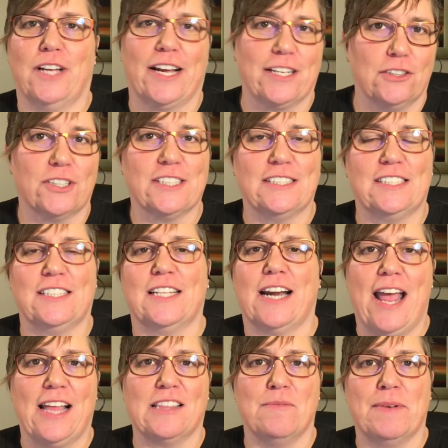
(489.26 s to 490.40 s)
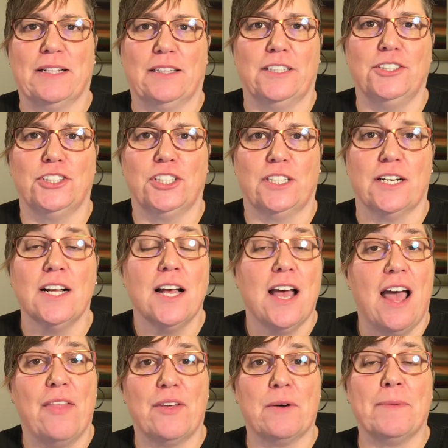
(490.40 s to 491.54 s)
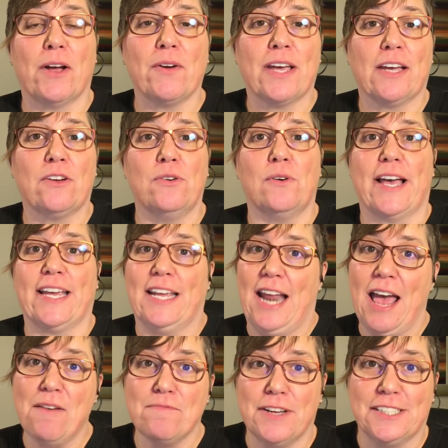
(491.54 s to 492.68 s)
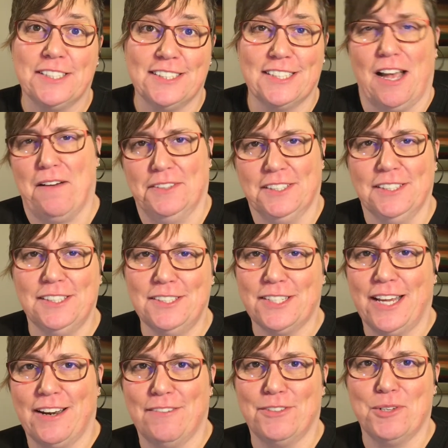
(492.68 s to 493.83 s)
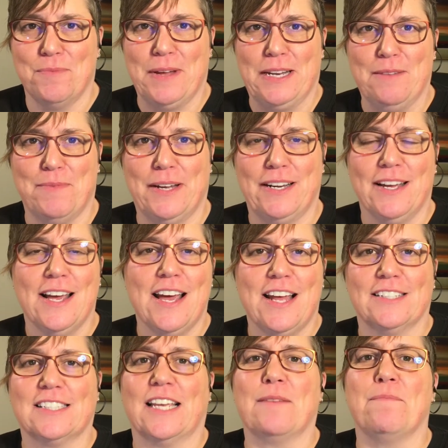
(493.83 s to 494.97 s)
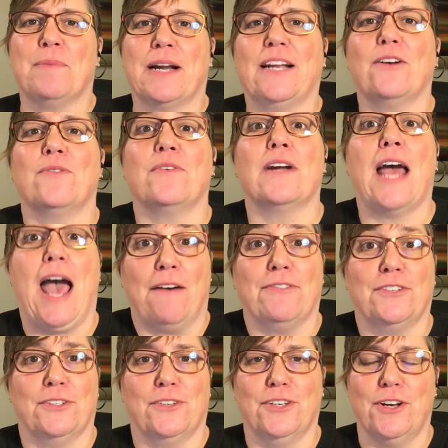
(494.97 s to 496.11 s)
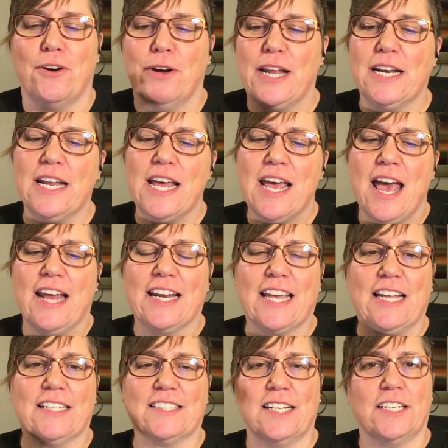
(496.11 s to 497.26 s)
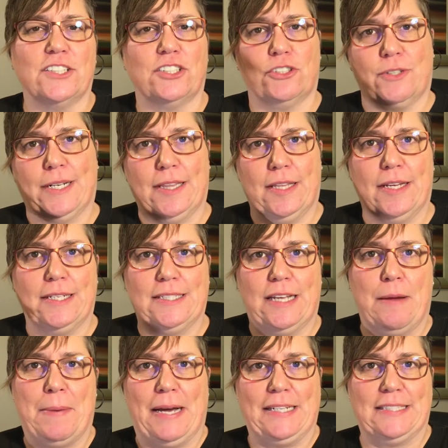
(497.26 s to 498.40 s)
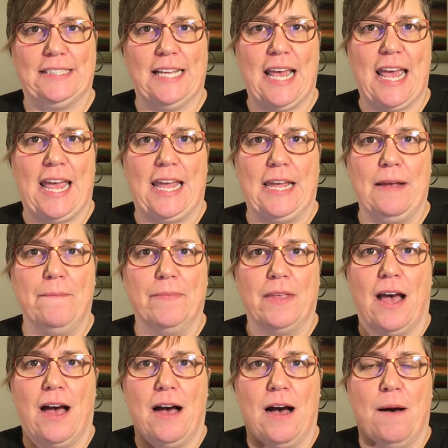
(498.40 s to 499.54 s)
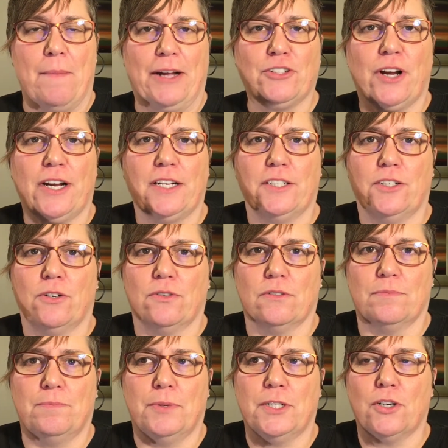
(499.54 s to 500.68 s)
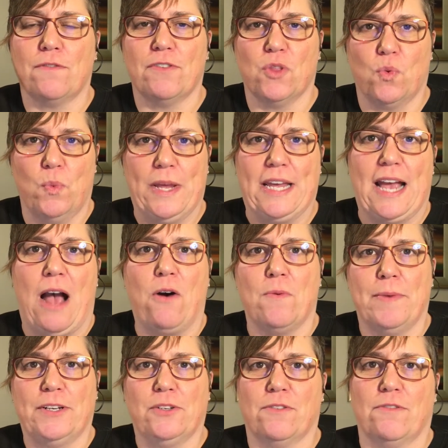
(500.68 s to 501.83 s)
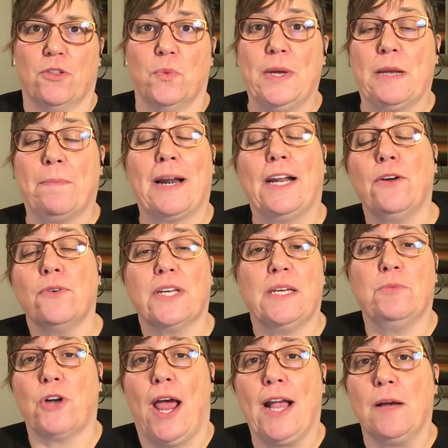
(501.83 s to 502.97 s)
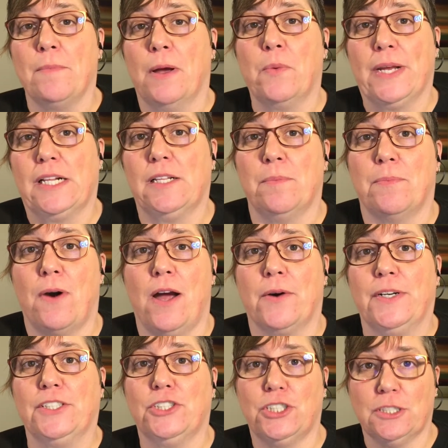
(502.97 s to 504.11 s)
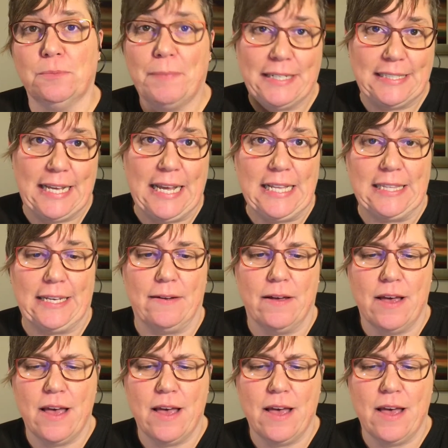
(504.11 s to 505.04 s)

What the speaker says: I can look and see that I had them at lunch. And then I'm like, okay, cool. I can have veggies. Obviously, you can't have too many, but it's like, but I don't have to, and again, it's not a strict thing day by day. I try to, put it over the week. How am I doing over the week? But I don't keep track of my weekly progress, just my daily.